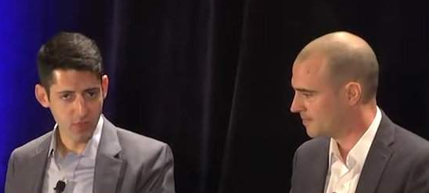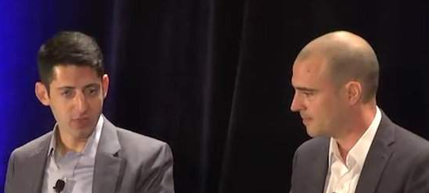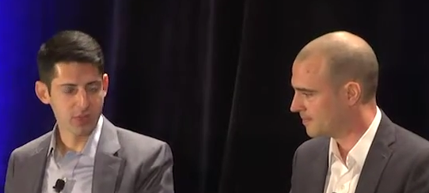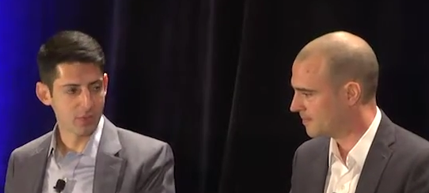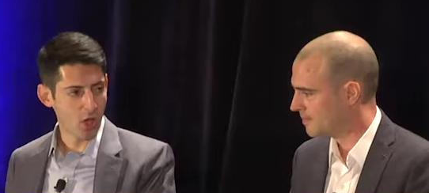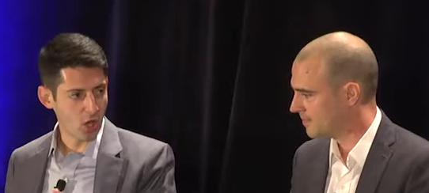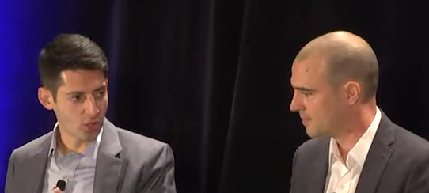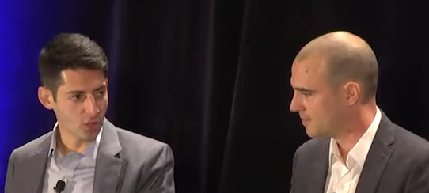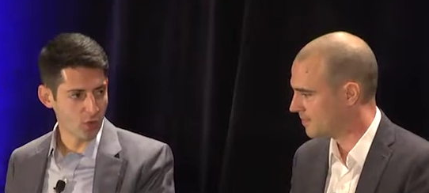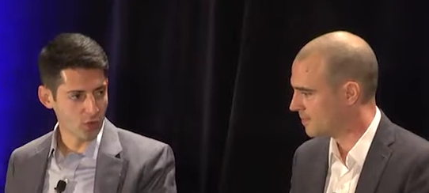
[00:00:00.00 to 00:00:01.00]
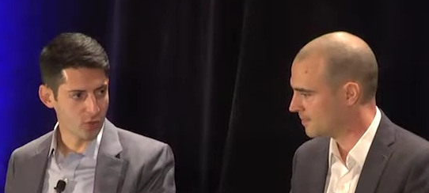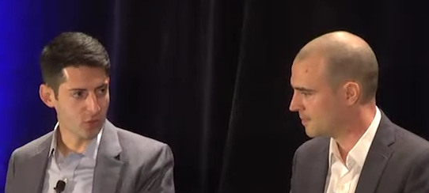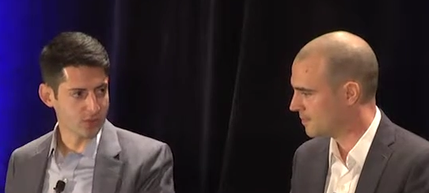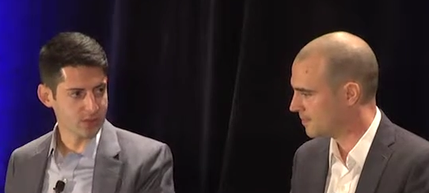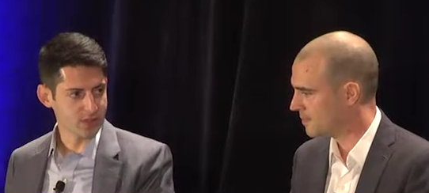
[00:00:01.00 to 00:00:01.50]
Speaker 1: small
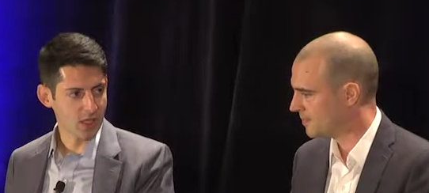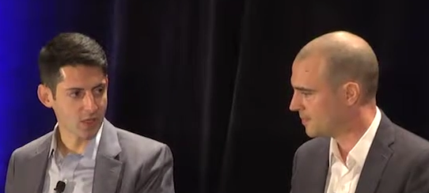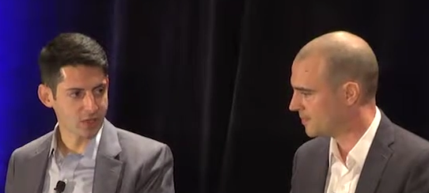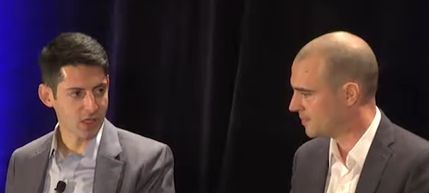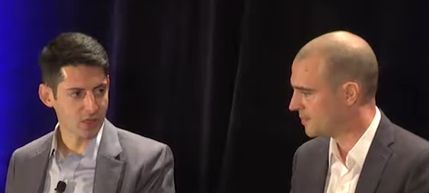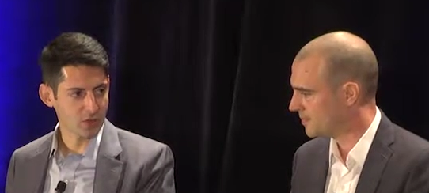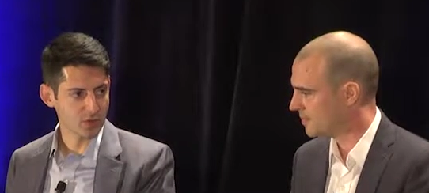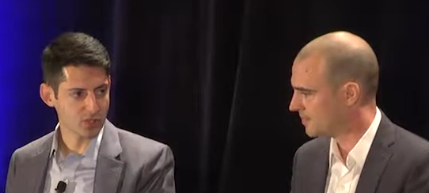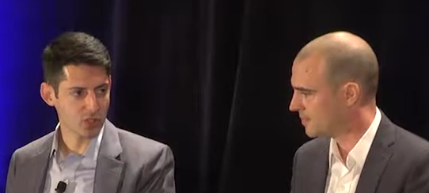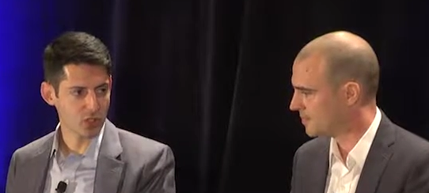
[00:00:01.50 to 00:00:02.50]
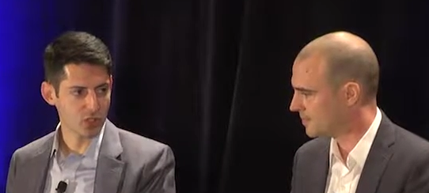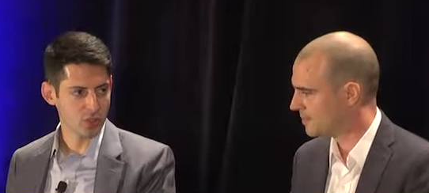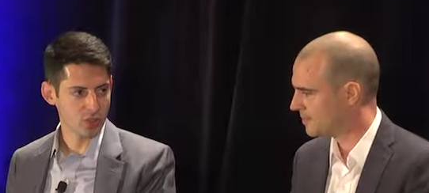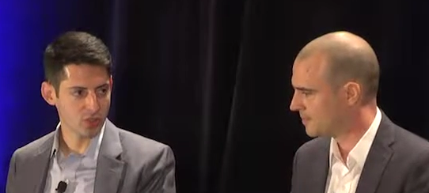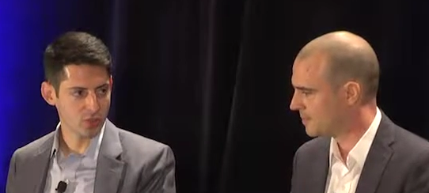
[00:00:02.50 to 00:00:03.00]
local installers. How do you
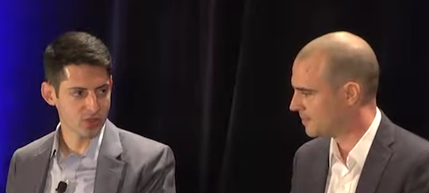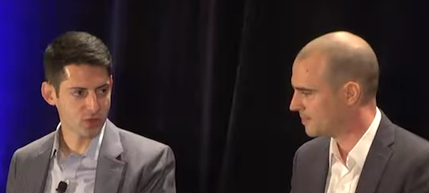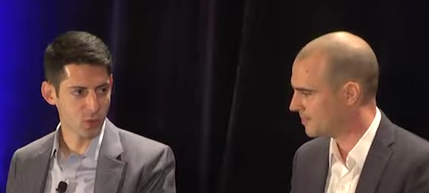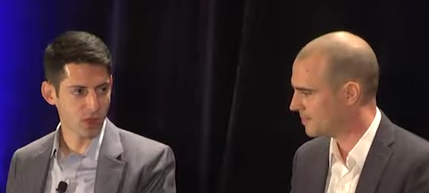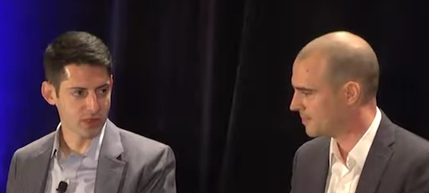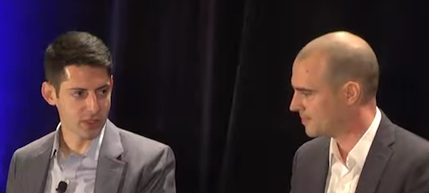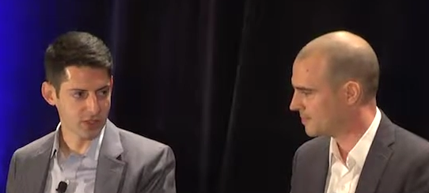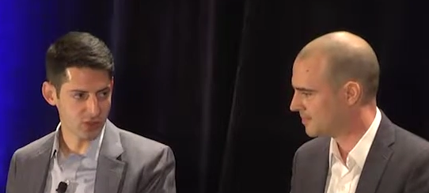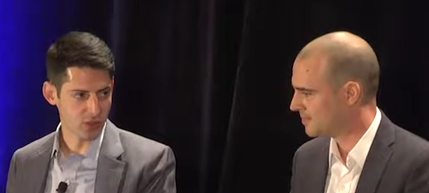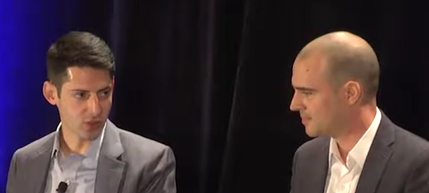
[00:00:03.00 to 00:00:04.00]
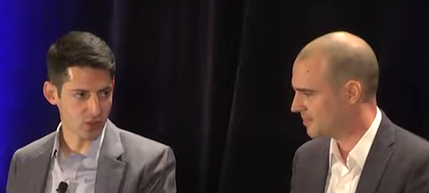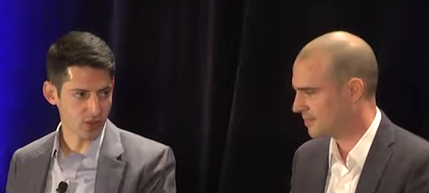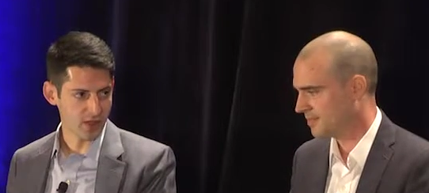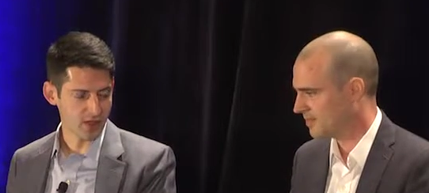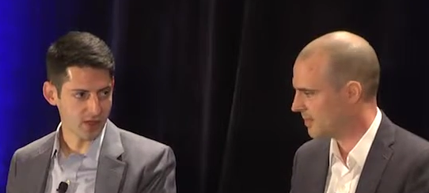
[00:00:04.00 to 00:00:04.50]
ensure, what's quality control look
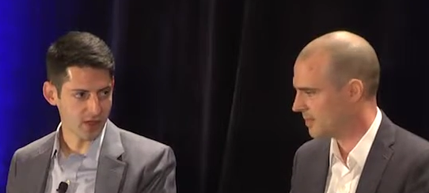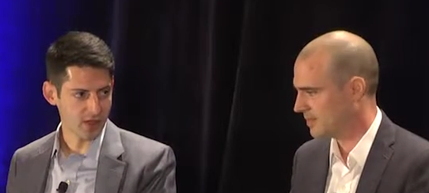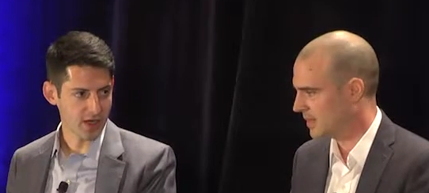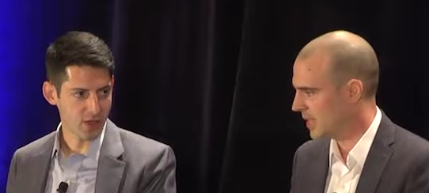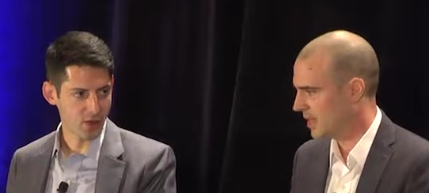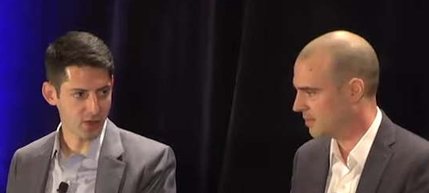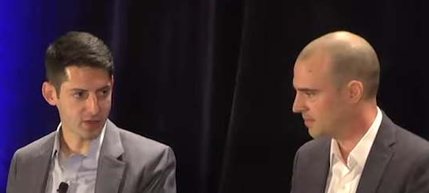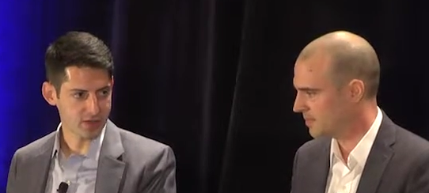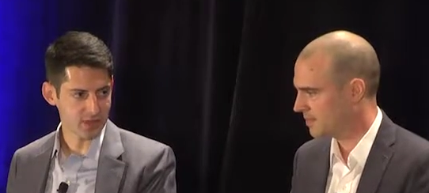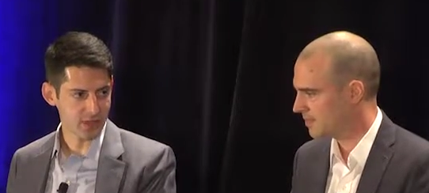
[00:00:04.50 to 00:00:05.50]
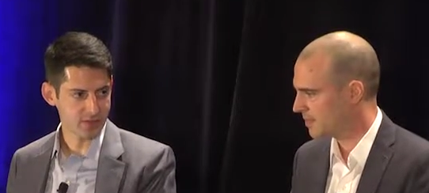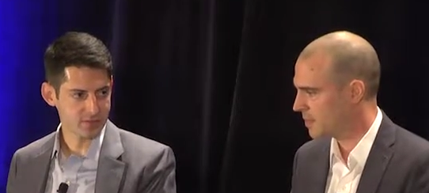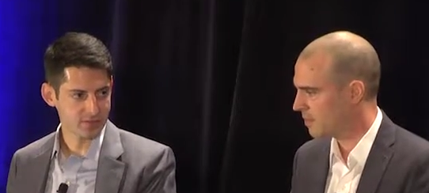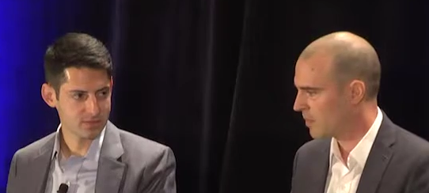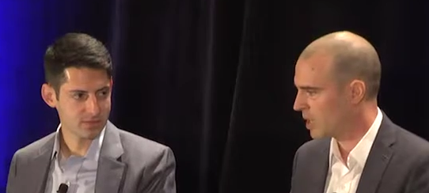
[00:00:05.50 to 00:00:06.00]
like there, and yeah. how hard is that?
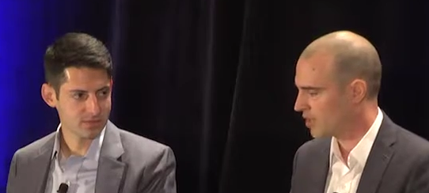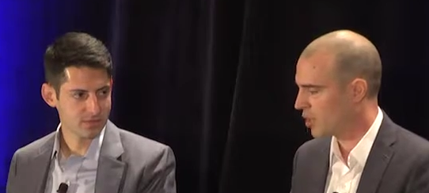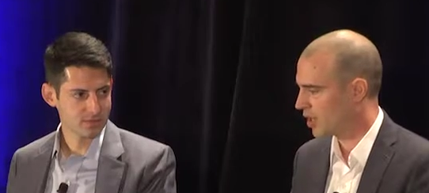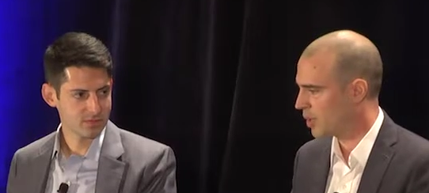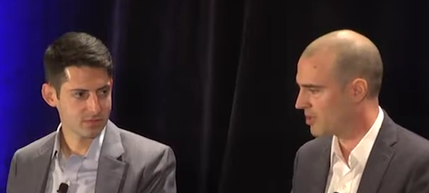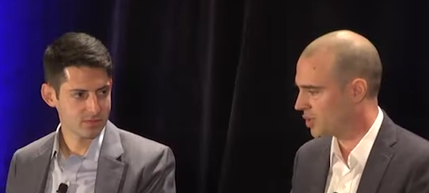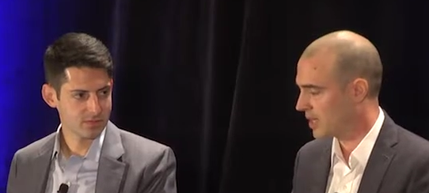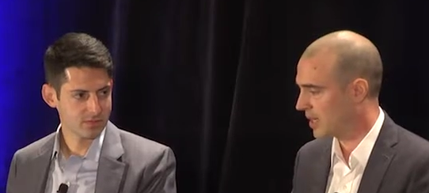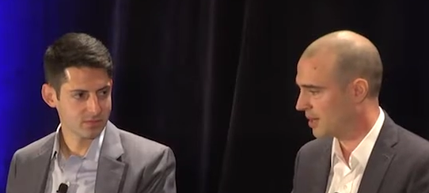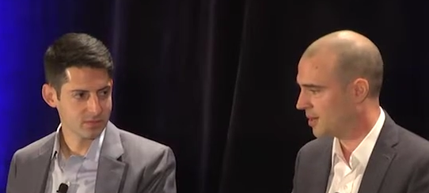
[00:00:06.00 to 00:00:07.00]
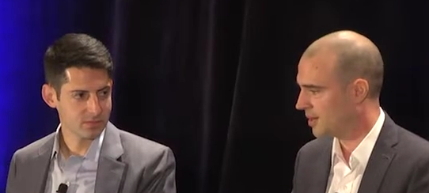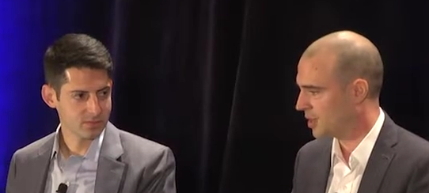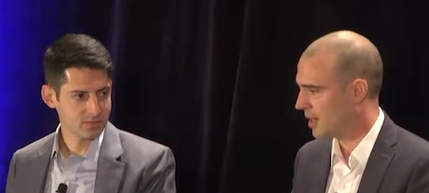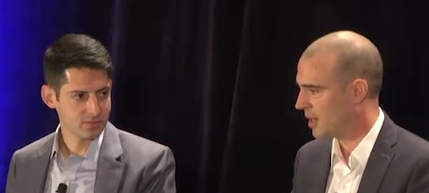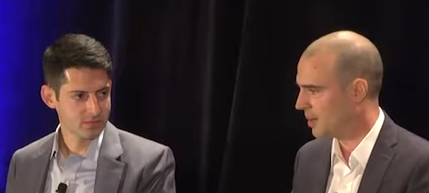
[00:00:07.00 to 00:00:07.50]
Speaker 2: That's a great question, and
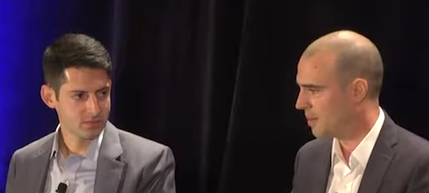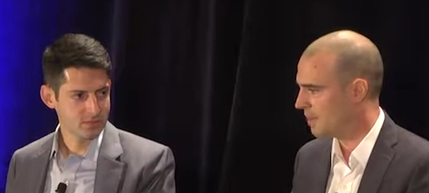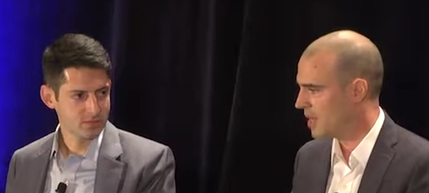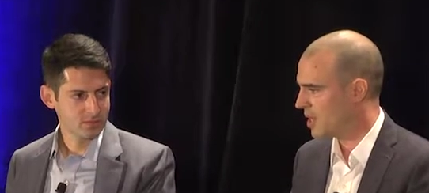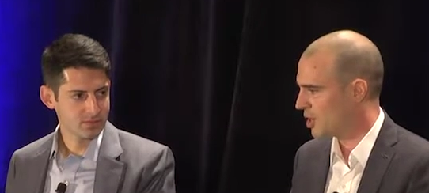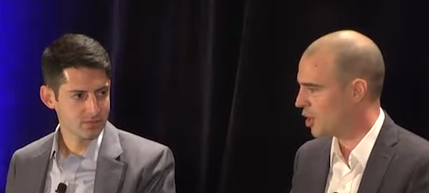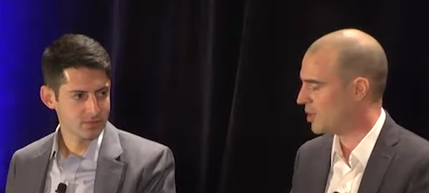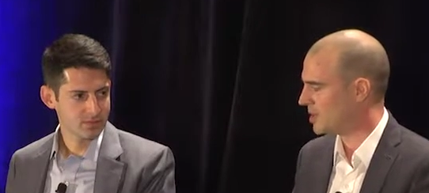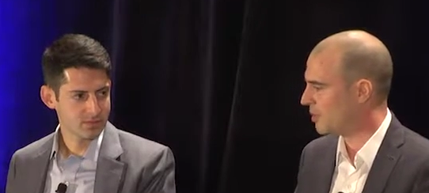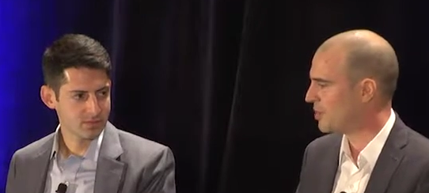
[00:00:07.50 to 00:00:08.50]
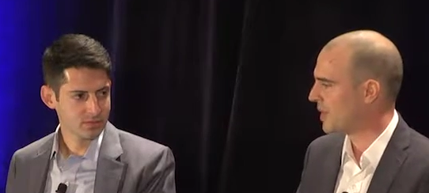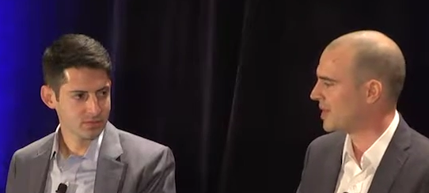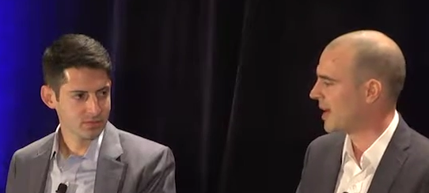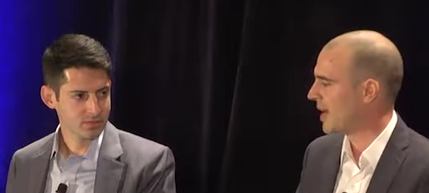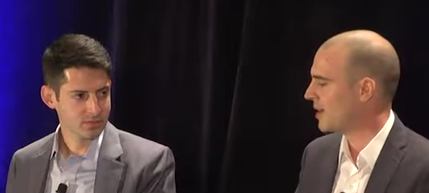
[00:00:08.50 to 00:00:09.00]
um, you know, it's something
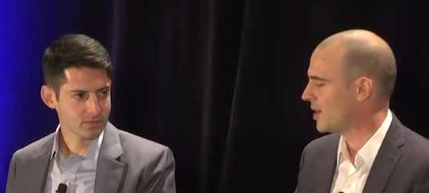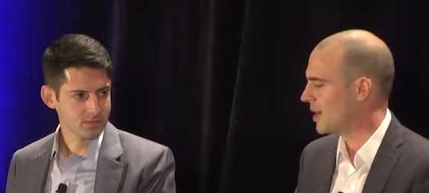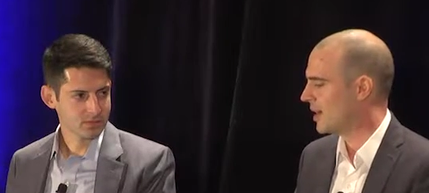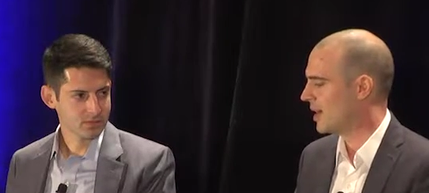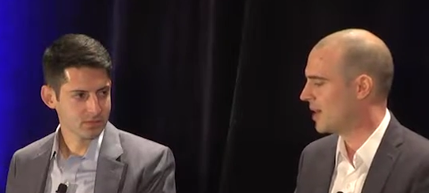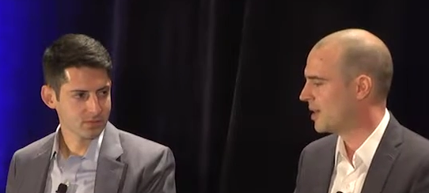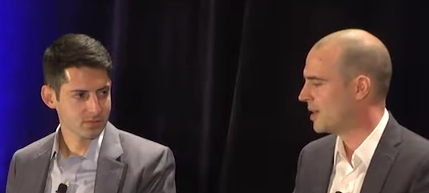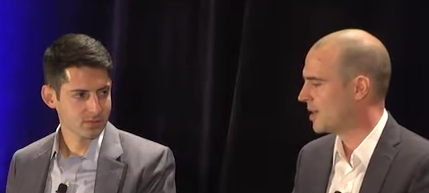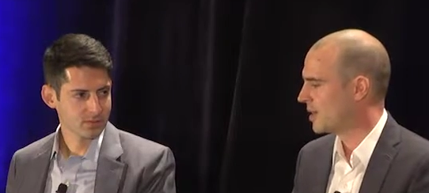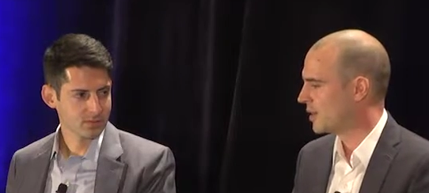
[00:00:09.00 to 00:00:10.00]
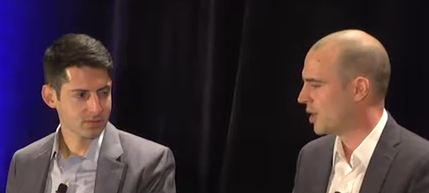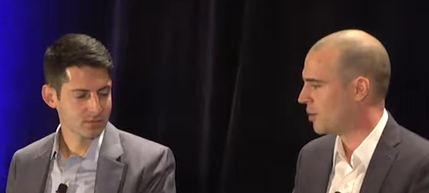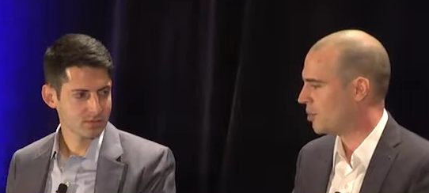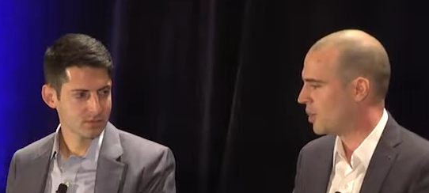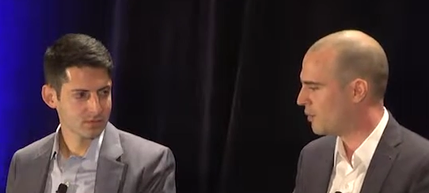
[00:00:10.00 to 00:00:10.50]
that uh, you know,
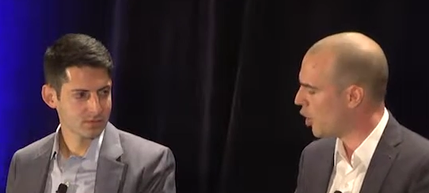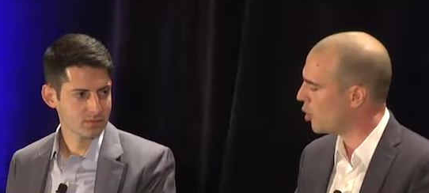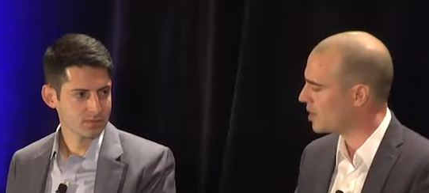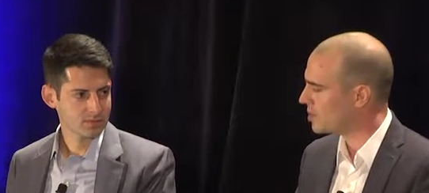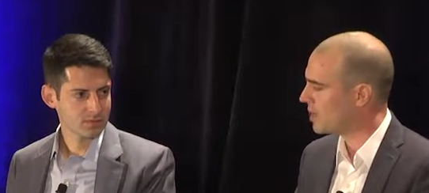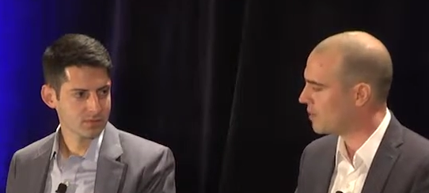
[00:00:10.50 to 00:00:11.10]
we've always been